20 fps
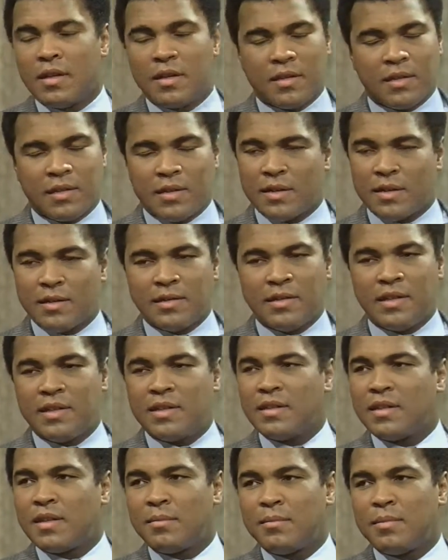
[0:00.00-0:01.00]
I
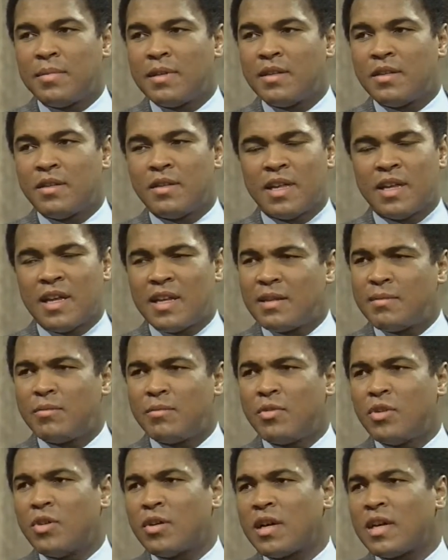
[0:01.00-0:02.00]
didn't get beaten. Not
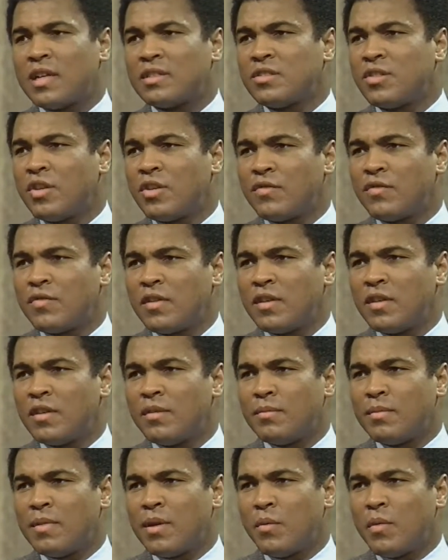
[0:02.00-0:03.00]
even look. I saw the
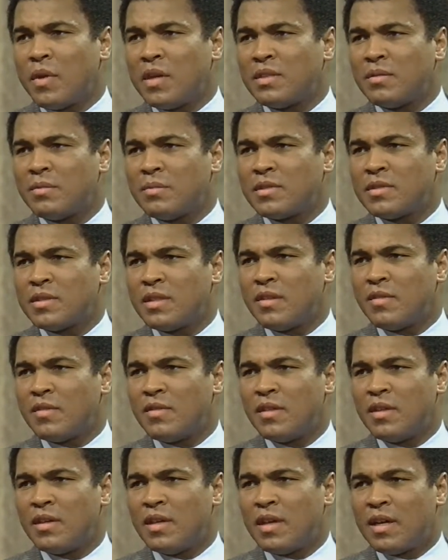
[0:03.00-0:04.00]
film. I watched it myself.
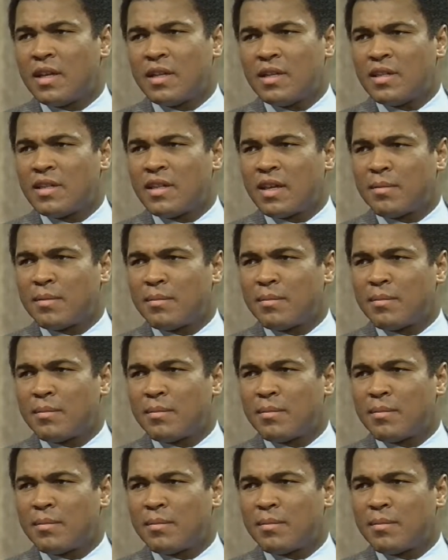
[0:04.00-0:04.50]
I didn't take a